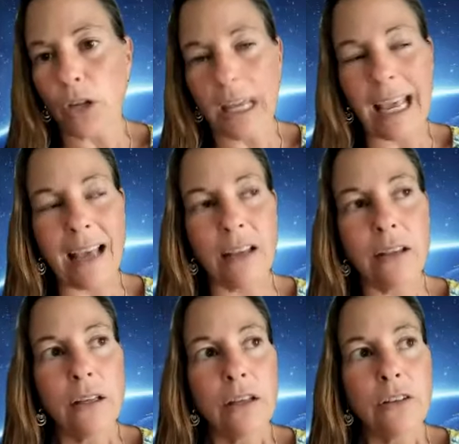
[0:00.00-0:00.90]
can't
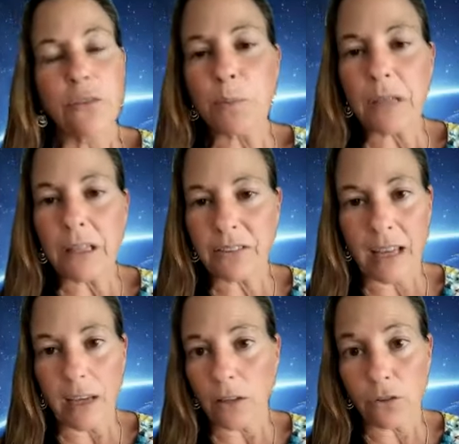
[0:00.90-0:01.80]
speak
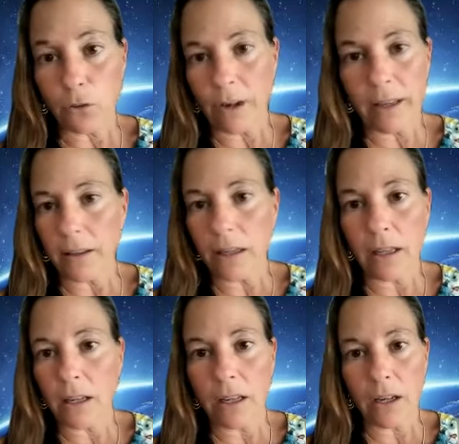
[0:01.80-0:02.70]
Sanskrit
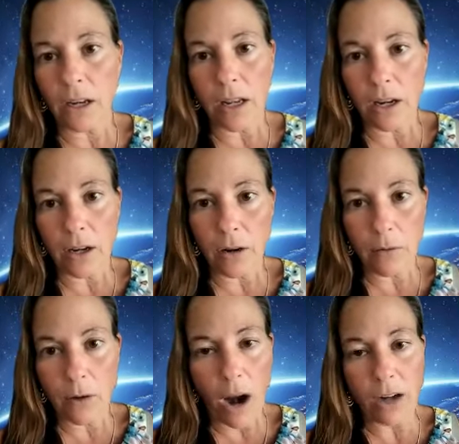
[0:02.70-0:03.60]
in in
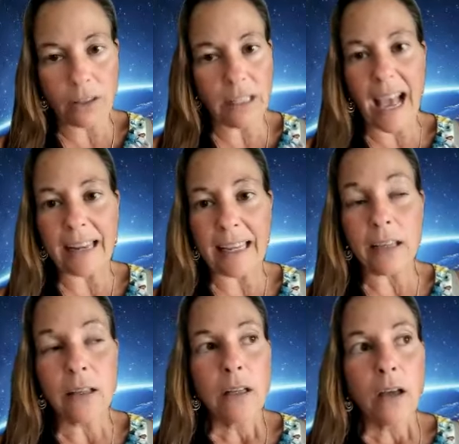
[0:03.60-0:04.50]
hardly
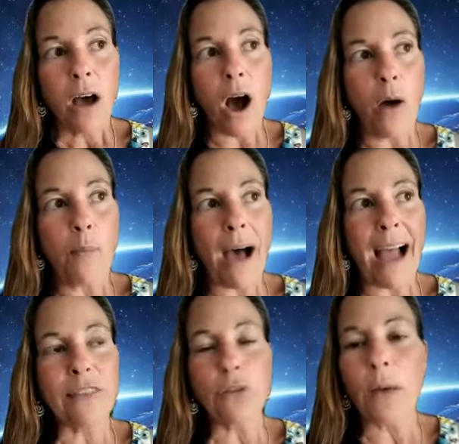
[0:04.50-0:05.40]
any um
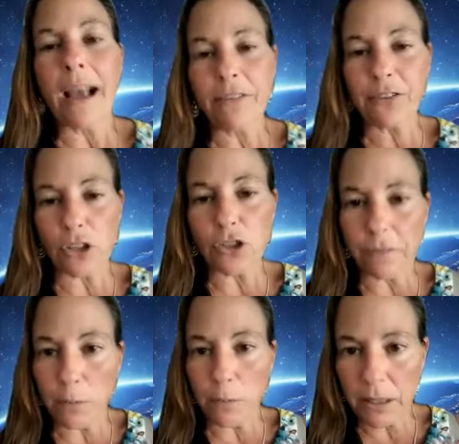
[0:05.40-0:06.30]
I do have such
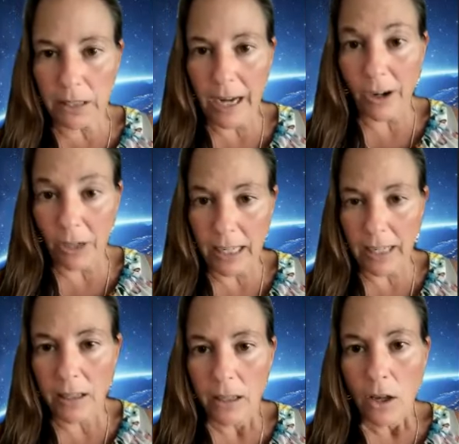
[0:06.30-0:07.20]
a
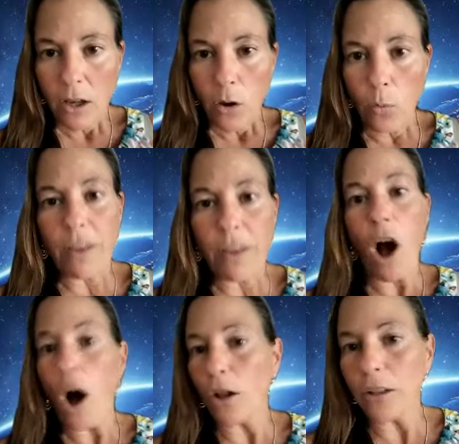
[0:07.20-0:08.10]
familiarity with yeah.
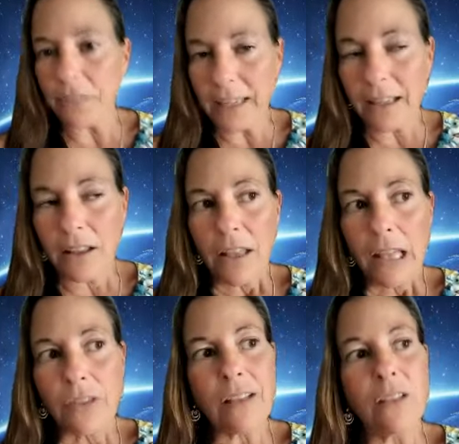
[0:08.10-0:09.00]
all of it
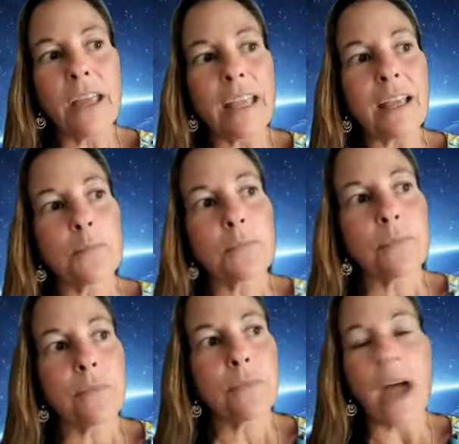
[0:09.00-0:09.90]
that like
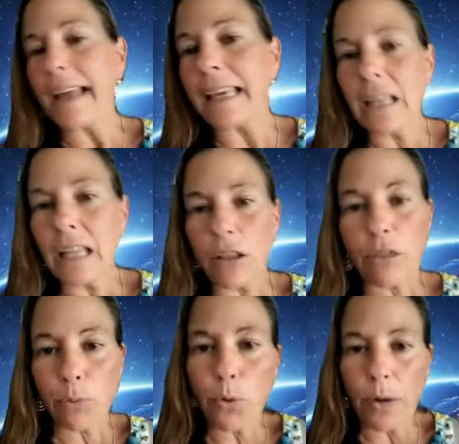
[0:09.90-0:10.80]
I can get
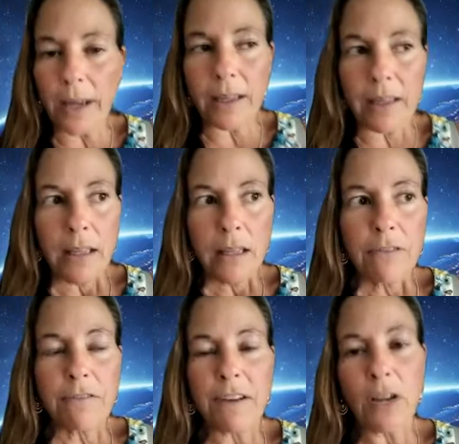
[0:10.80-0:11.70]
through it
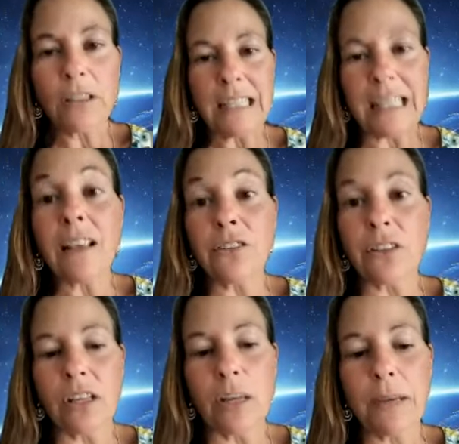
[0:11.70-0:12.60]
fairly
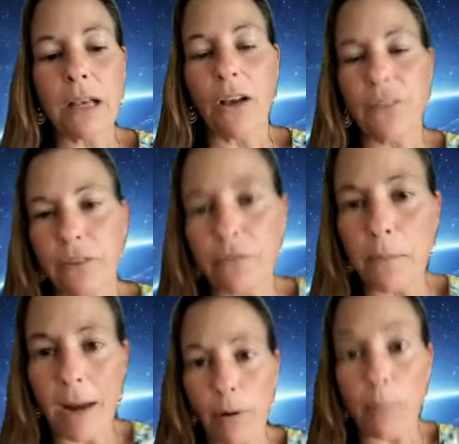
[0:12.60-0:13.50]
easily because of
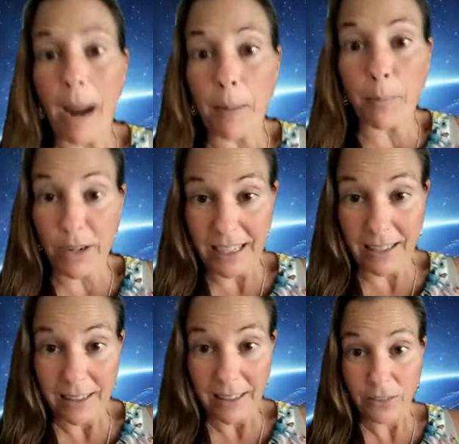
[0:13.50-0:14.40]
my
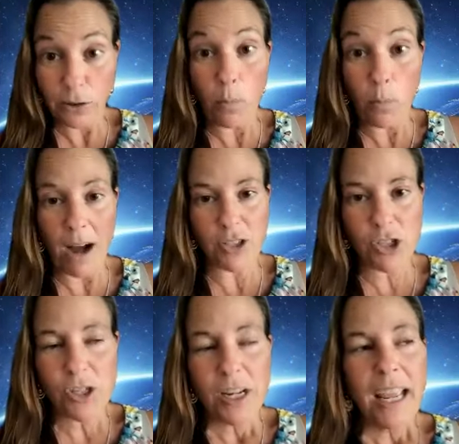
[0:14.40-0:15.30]
remembering so yes.
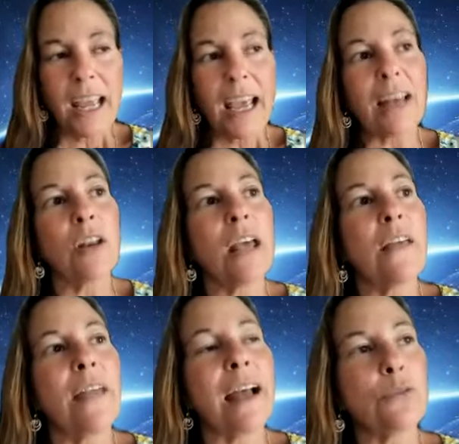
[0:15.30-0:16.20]
much and yeah.
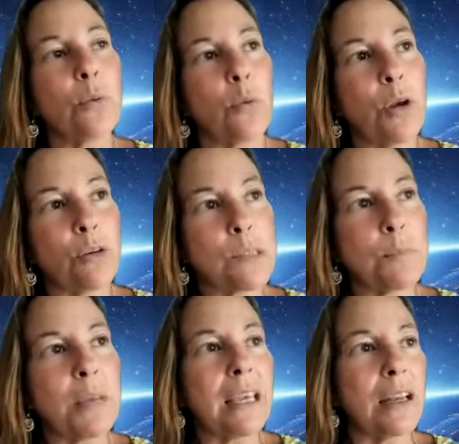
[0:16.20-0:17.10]
and that's what we were
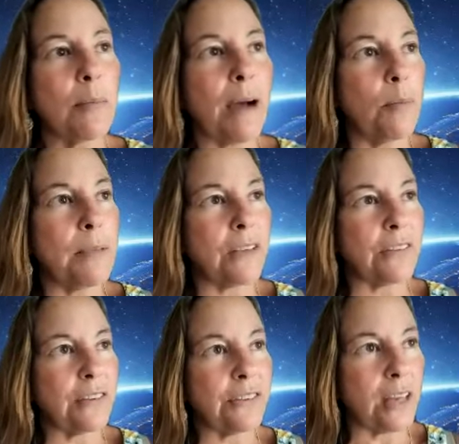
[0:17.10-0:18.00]
speaking about because
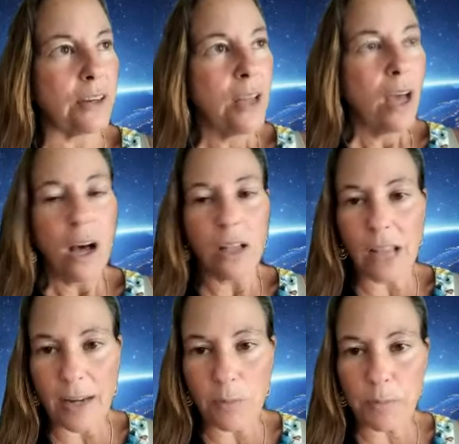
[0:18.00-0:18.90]
i said a
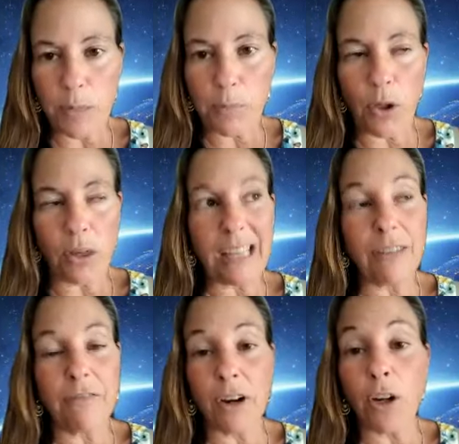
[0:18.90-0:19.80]
lot of people
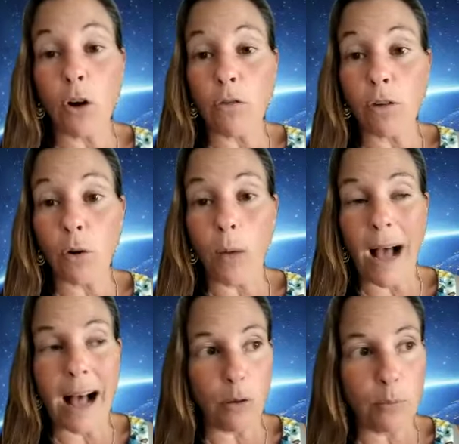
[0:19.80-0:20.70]
get very
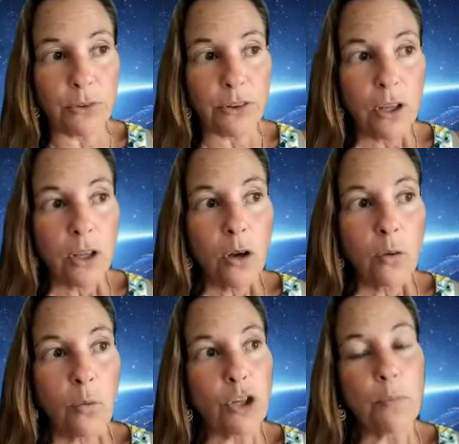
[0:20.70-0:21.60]
overwhelmed
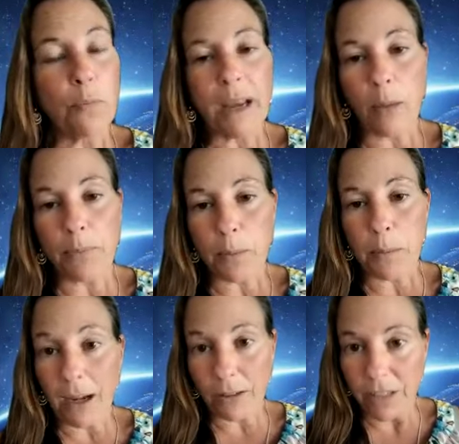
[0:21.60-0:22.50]
when you pick up the
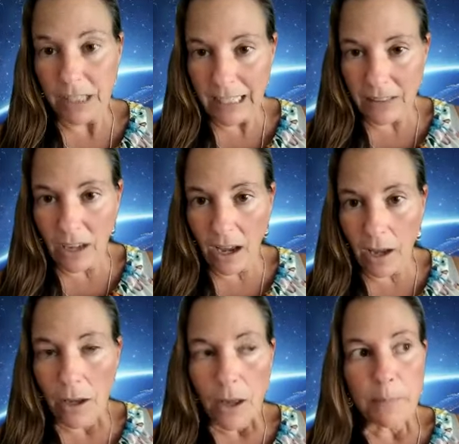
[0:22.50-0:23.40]
Bhagavad
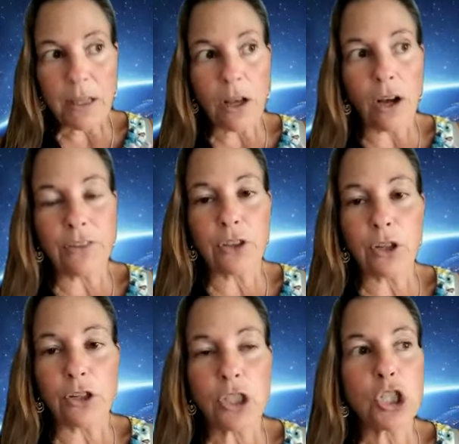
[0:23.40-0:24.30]
Gita because
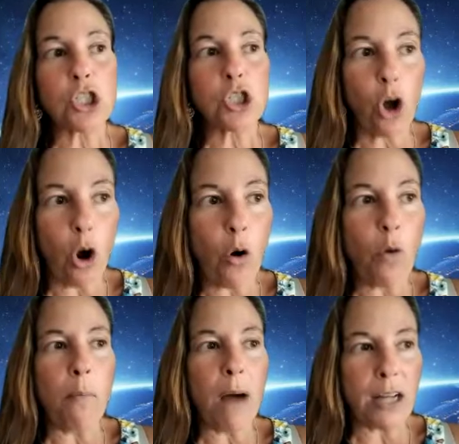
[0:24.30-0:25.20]
there's
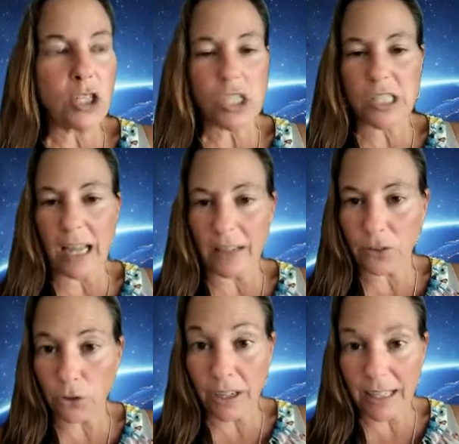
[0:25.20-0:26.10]
so much
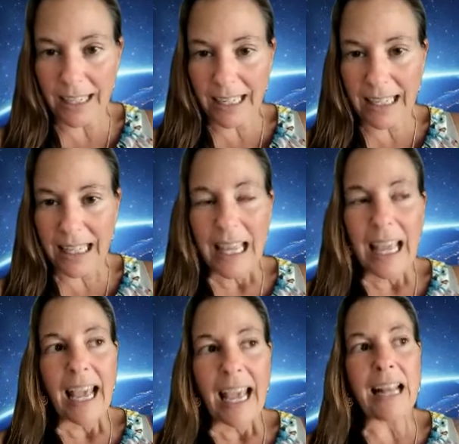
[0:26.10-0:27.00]
Sanskrit in it. It's